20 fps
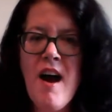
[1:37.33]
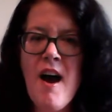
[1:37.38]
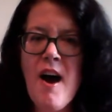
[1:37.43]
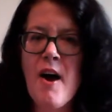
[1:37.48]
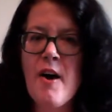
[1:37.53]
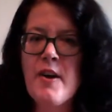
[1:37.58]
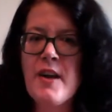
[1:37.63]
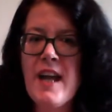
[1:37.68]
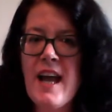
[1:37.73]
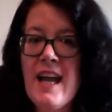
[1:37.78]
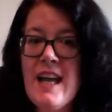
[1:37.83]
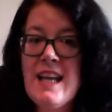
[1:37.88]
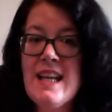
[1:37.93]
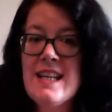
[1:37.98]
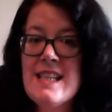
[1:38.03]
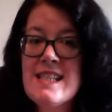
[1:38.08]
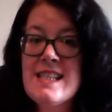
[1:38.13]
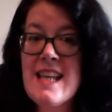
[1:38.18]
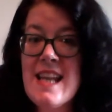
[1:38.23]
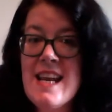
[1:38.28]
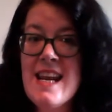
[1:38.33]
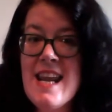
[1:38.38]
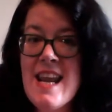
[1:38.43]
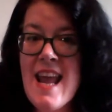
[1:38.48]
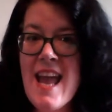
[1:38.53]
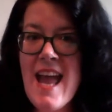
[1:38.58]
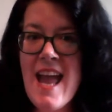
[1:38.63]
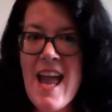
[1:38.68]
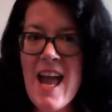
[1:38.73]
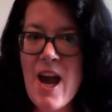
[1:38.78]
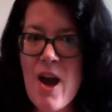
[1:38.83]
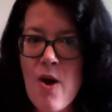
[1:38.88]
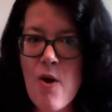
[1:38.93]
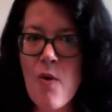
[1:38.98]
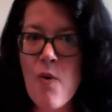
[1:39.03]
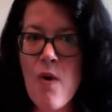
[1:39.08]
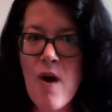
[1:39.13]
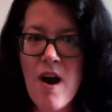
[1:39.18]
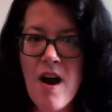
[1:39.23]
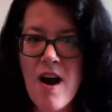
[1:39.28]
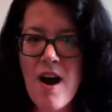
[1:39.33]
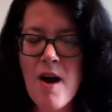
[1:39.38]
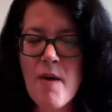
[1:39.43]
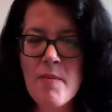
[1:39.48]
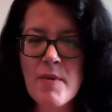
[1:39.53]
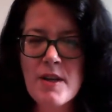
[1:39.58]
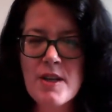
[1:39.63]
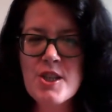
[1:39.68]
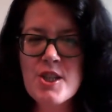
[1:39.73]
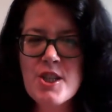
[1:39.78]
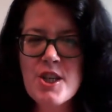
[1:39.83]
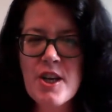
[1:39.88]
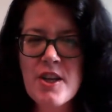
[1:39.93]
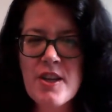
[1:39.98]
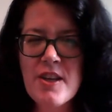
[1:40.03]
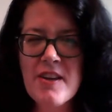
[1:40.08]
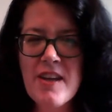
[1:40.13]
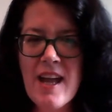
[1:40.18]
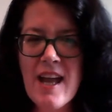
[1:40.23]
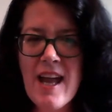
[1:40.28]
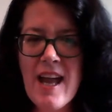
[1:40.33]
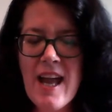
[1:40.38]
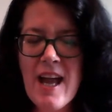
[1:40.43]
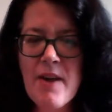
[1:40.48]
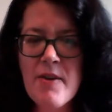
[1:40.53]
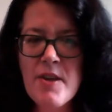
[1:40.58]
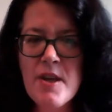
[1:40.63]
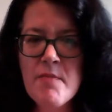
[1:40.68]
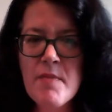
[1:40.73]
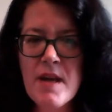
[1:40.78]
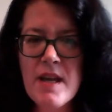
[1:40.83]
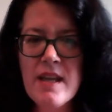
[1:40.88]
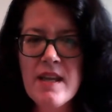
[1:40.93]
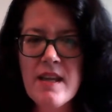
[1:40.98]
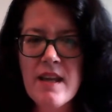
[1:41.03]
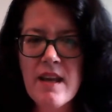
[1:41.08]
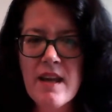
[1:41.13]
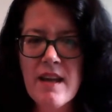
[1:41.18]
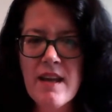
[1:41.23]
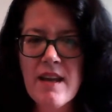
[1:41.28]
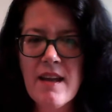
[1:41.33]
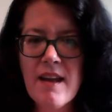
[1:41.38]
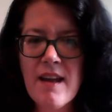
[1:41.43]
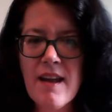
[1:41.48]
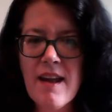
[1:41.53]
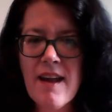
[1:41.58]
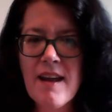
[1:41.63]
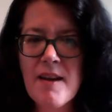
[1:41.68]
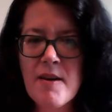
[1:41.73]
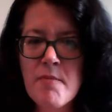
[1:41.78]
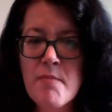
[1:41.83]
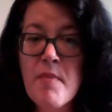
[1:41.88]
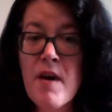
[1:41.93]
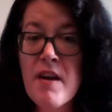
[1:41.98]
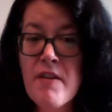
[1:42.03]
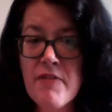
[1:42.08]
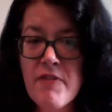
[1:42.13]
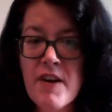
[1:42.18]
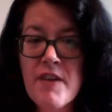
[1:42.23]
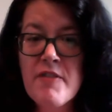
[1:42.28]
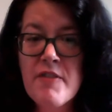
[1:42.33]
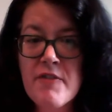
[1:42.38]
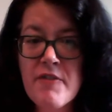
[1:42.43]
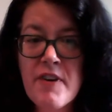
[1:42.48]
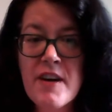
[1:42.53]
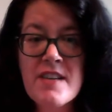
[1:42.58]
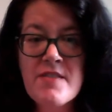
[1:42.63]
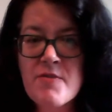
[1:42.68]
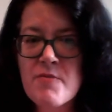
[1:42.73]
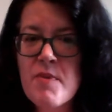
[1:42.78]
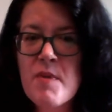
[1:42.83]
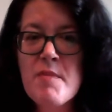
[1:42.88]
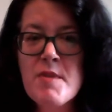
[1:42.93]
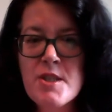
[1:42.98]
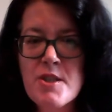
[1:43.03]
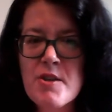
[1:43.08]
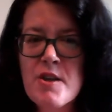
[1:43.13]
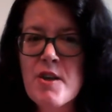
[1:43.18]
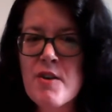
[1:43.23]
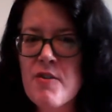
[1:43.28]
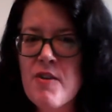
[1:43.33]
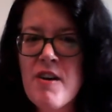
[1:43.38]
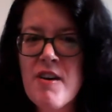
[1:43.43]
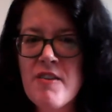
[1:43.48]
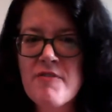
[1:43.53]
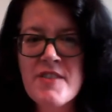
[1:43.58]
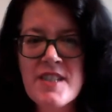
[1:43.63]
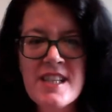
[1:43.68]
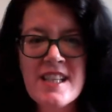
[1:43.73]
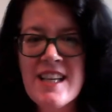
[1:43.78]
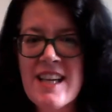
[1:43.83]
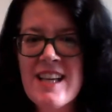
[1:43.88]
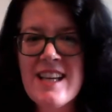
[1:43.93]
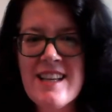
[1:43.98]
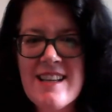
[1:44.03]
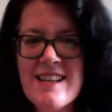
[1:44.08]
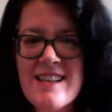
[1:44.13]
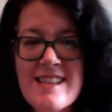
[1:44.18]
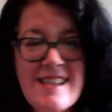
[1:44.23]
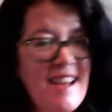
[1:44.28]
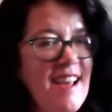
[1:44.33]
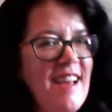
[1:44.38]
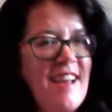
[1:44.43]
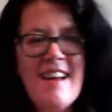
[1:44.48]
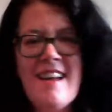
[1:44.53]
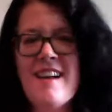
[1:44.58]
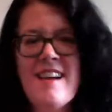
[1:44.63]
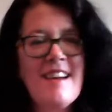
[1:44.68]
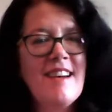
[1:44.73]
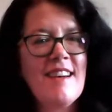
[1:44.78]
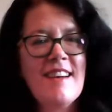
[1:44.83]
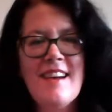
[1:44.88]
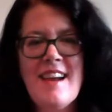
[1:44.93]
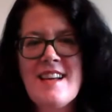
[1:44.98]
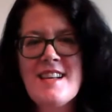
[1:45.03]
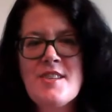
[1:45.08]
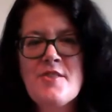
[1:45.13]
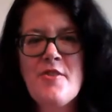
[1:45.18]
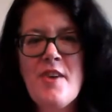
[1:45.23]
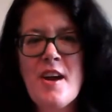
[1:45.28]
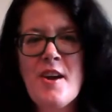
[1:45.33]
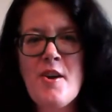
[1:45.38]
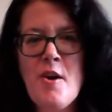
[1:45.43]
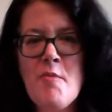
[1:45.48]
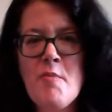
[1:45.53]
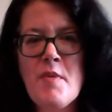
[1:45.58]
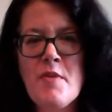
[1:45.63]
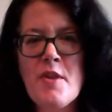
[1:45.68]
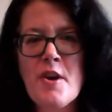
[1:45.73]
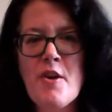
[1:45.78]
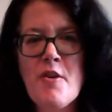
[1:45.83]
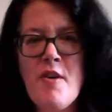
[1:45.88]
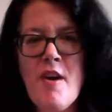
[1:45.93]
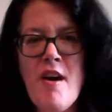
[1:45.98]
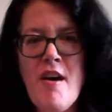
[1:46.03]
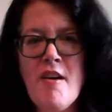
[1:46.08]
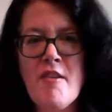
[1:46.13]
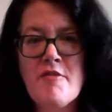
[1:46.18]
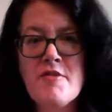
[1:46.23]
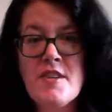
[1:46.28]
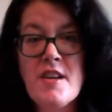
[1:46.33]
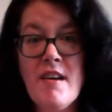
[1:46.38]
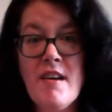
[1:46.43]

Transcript: Okay, so now I'm going to show you how you make it. And my favourite phrase when we're doing crafting is, let's crack on with the craft.